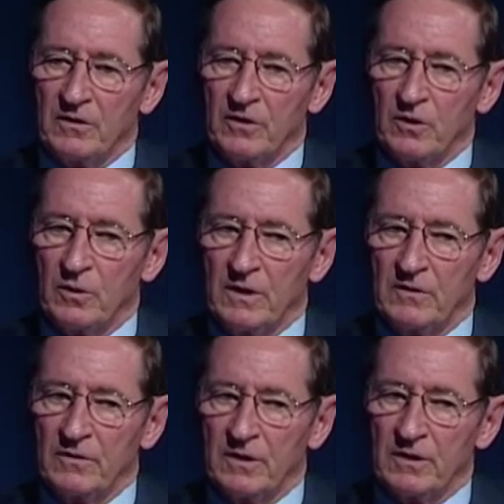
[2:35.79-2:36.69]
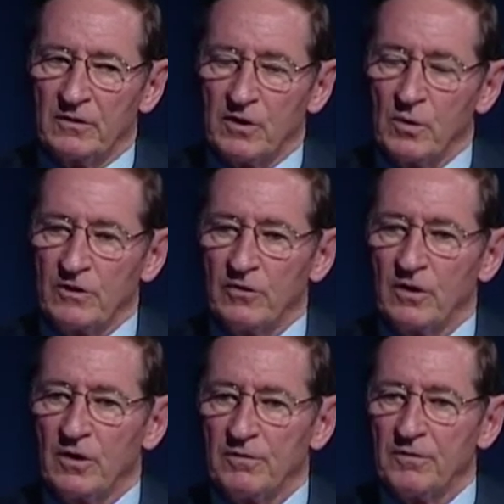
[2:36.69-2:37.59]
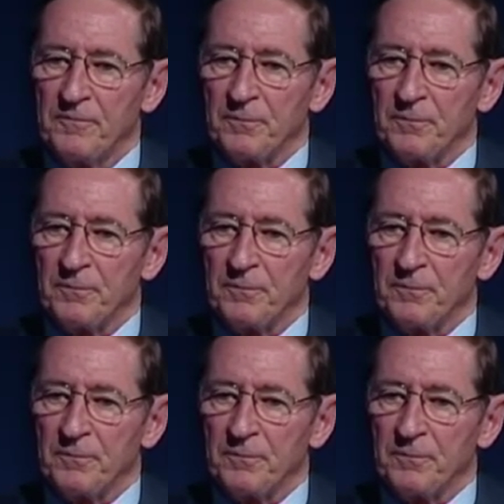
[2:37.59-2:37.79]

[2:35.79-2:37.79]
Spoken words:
So it's a question of